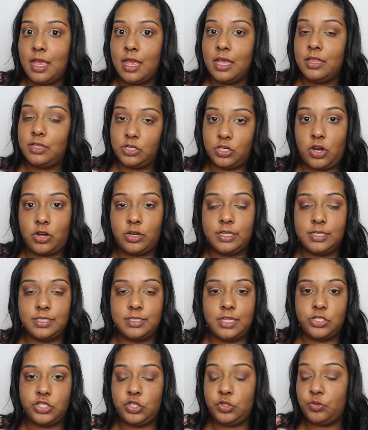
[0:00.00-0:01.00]
the darkness
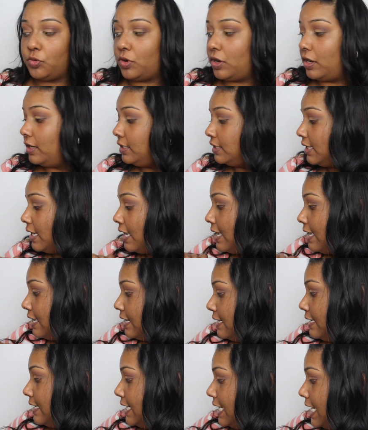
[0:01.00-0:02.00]
that you want,
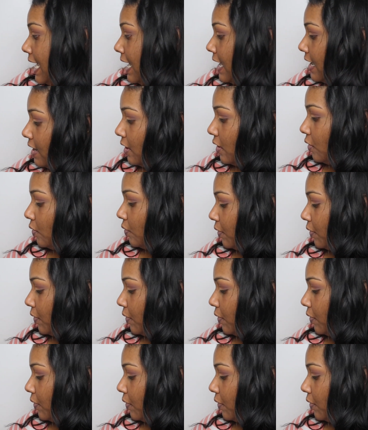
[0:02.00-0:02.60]
now